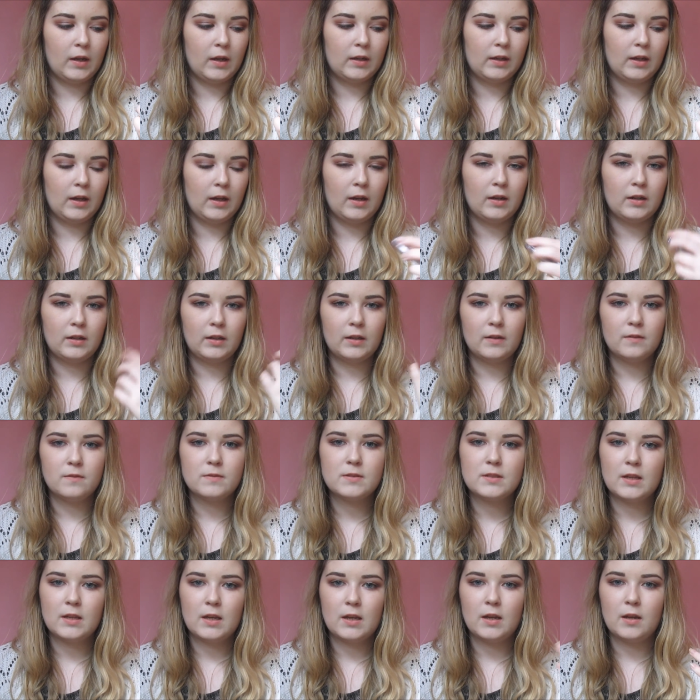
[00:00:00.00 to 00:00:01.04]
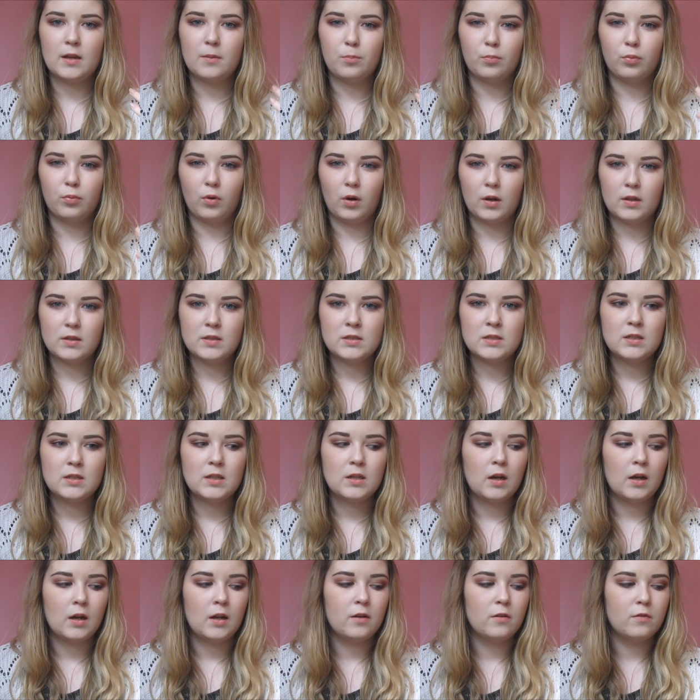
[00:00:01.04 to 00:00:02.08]
kind of gives a bronzy
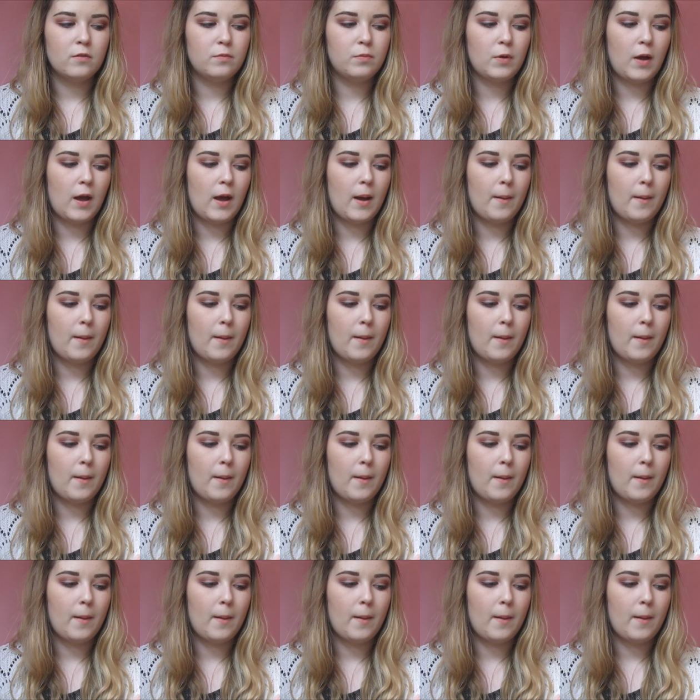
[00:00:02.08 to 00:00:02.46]
kind of